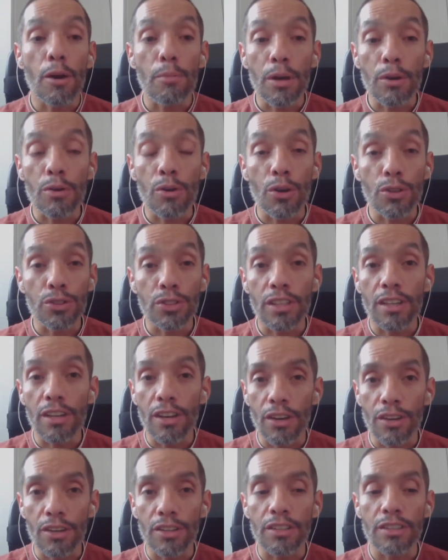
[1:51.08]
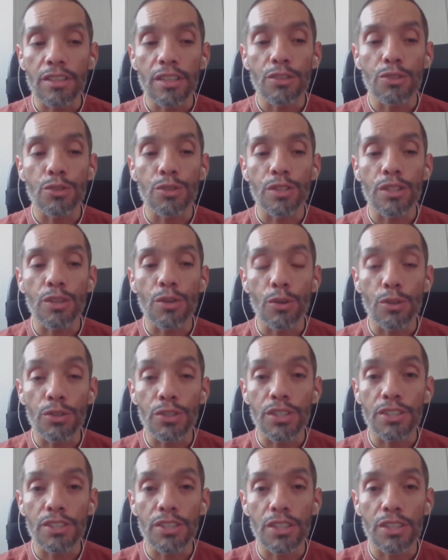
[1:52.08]
come across and learned during all
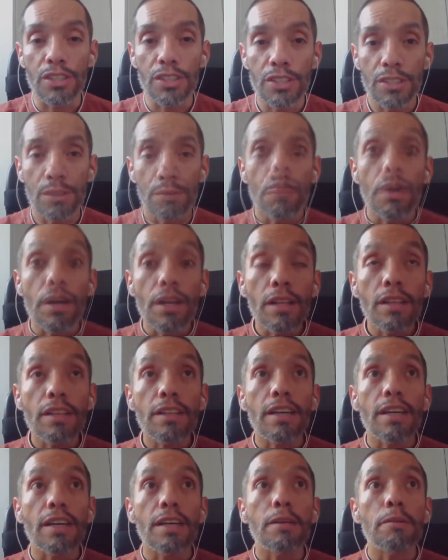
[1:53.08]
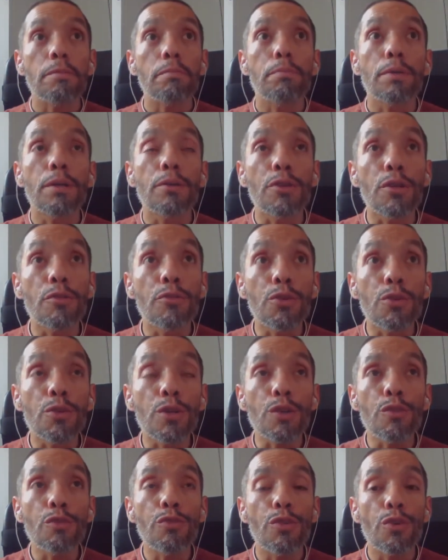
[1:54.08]
these years. Well,
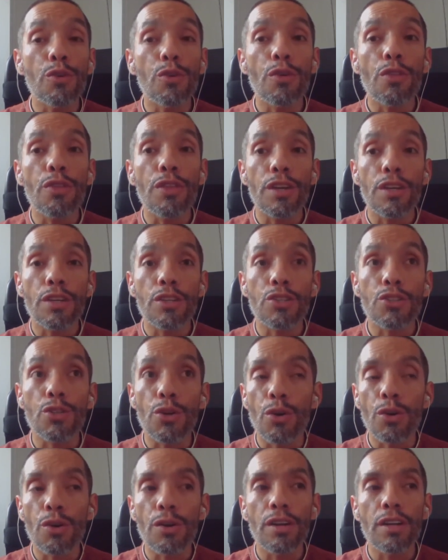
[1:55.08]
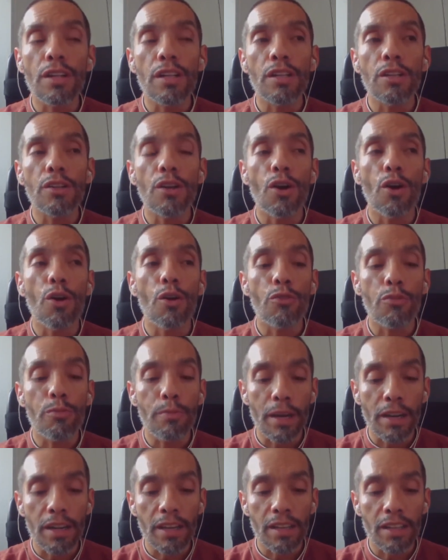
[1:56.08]
reviewing for the Journal of
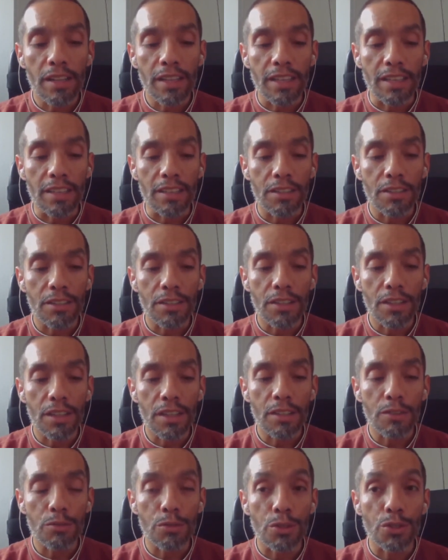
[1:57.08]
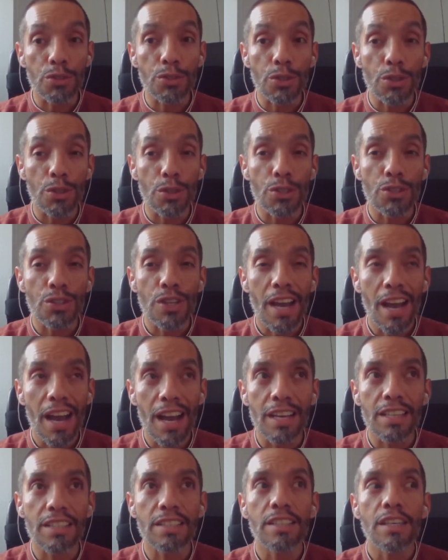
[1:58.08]
Medical Internet Research
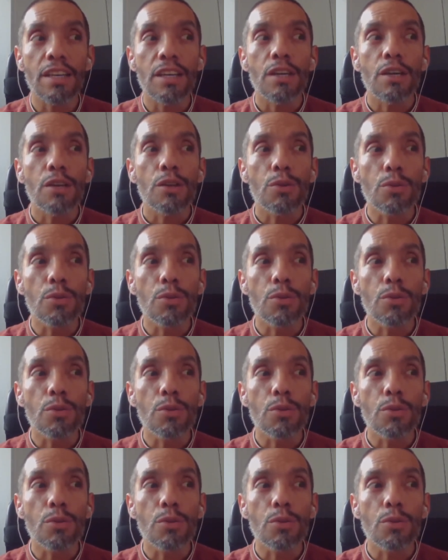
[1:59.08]
has